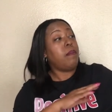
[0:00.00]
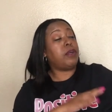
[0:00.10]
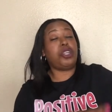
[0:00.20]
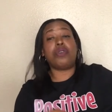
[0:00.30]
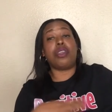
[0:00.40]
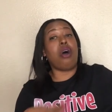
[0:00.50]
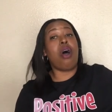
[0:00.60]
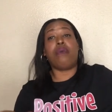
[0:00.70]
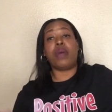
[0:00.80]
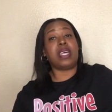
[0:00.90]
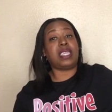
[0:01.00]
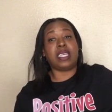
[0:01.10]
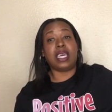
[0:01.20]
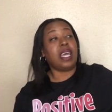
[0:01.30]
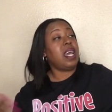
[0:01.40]
But you can already
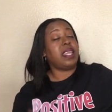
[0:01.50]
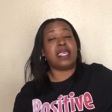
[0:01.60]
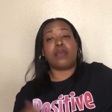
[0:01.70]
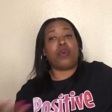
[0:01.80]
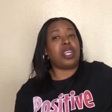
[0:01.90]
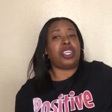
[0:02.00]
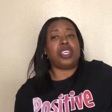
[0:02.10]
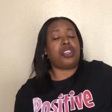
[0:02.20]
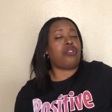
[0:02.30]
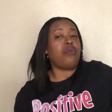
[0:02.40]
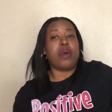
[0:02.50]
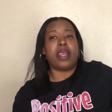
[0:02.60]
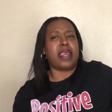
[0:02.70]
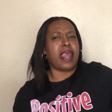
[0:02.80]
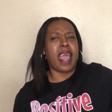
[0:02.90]
see that's what she's
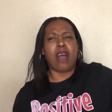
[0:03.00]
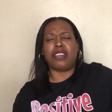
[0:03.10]
doing now.